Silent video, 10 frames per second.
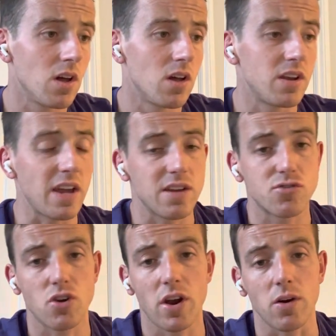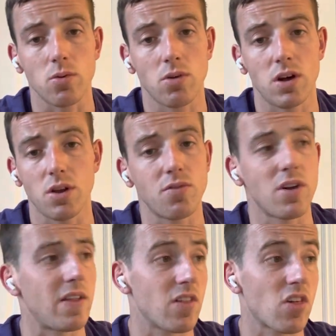Native Trail, I don't think,
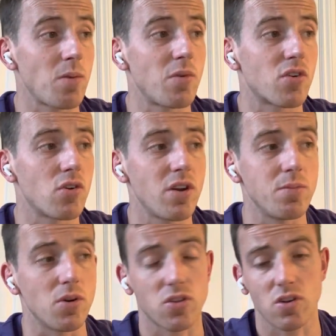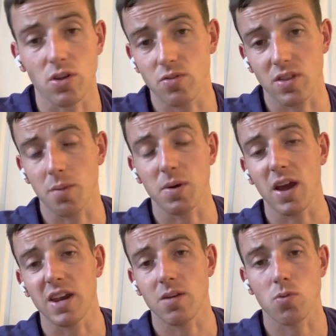and the same with Caribus, I don't think there'd be
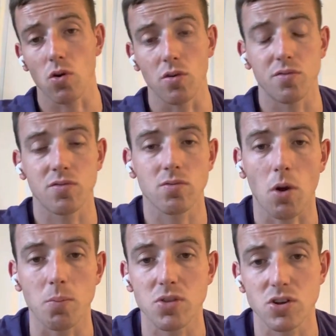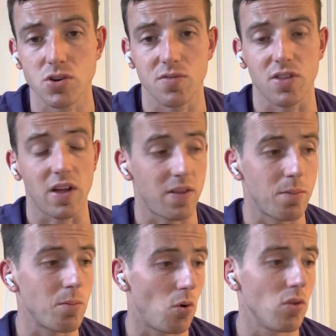any sort of competition for that. They'd be
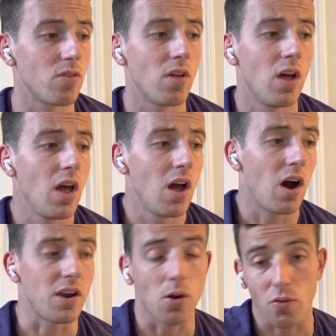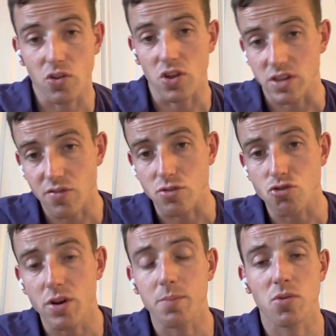more than, I know obviously different
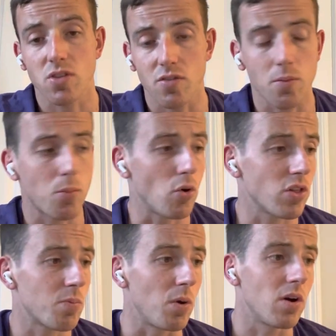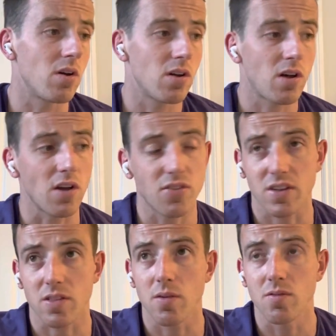trips, different points, but I
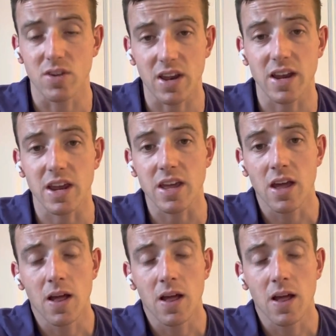think Verdani